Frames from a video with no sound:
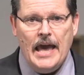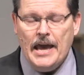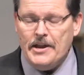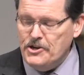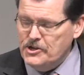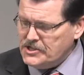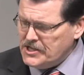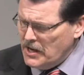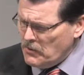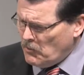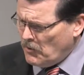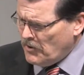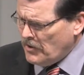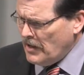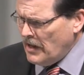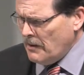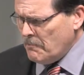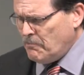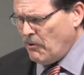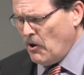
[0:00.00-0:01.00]
And you say, well,
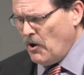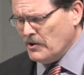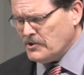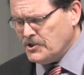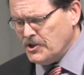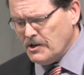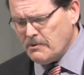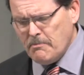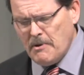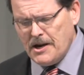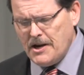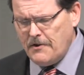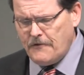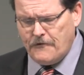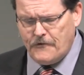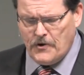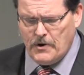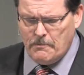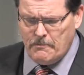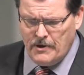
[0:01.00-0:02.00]
Paul took money
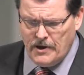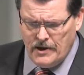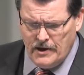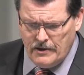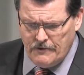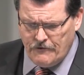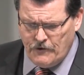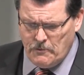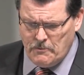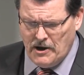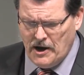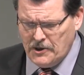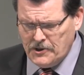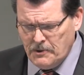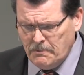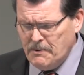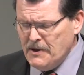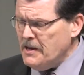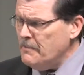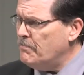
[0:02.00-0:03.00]
from, from
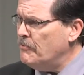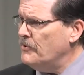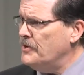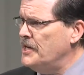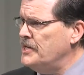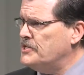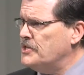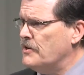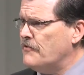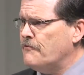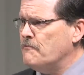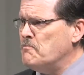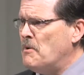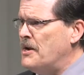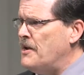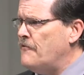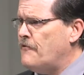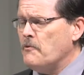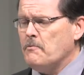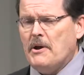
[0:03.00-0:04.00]
other people, he took
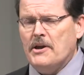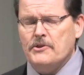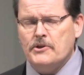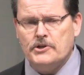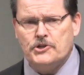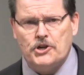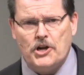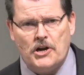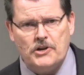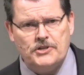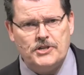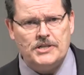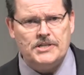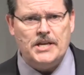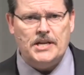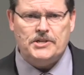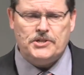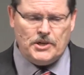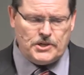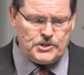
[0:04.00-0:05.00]
money from other
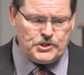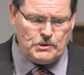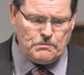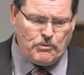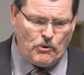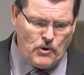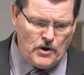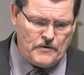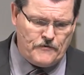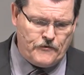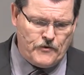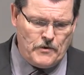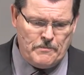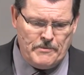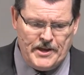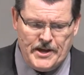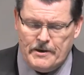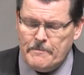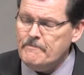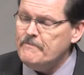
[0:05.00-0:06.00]
churches, he took support from
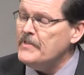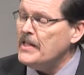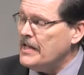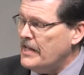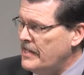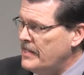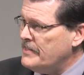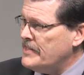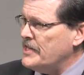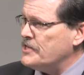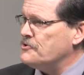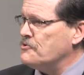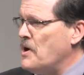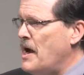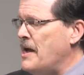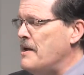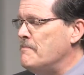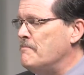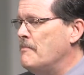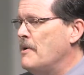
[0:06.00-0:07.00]
them. That's
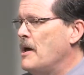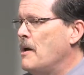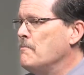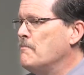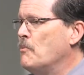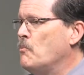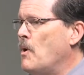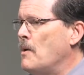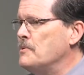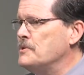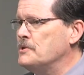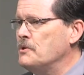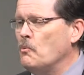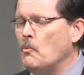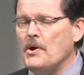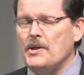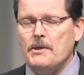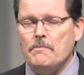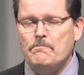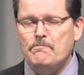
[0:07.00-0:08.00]
right. But what was the,
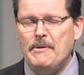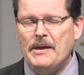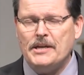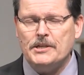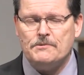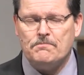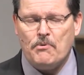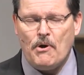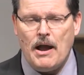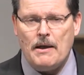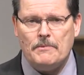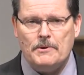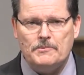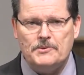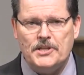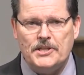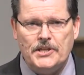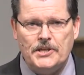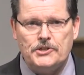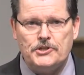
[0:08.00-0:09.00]
one of the biggest
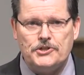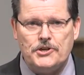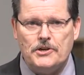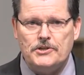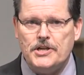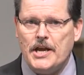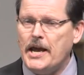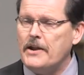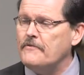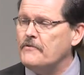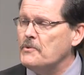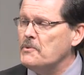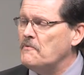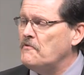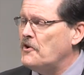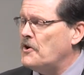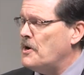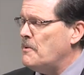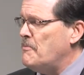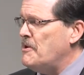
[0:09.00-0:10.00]
problems that this church had from the
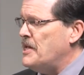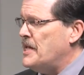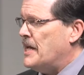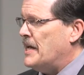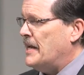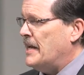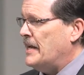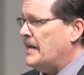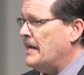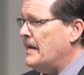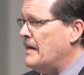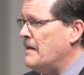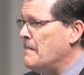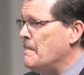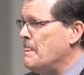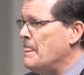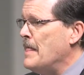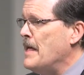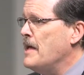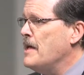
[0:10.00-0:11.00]
very beginning?
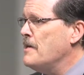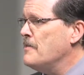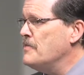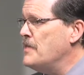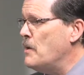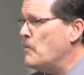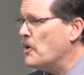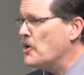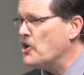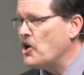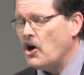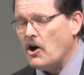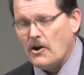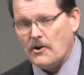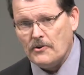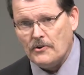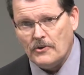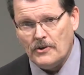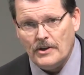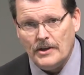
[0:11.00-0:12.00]
They were
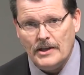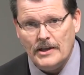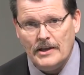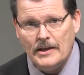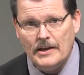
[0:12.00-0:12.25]
carnal.